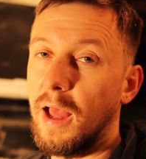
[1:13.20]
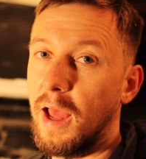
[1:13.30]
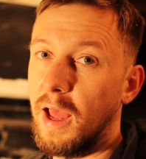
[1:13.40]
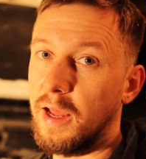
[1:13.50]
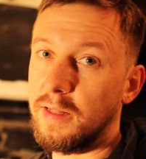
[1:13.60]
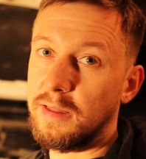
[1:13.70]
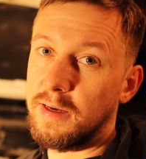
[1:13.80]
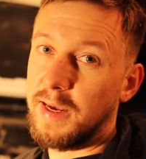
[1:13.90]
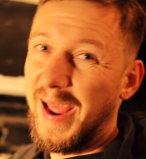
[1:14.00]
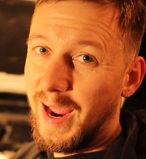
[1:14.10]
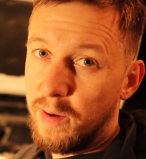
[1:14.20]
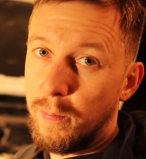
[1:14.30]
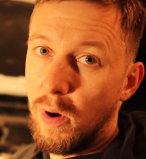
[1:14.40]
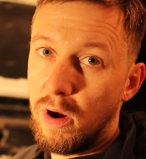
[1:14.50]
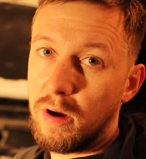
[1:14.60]
and the
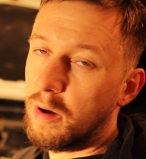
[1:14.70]
Eibach